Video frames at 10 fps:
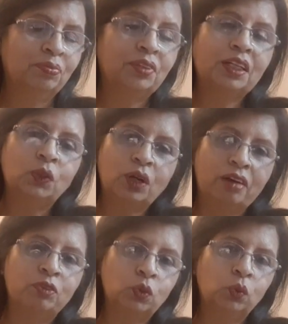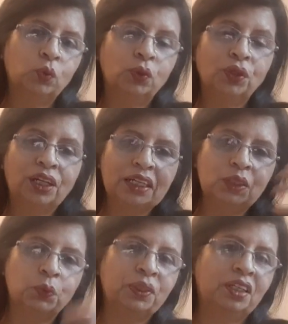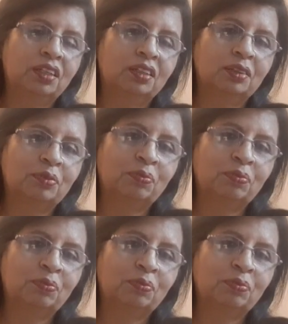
then you have to get within.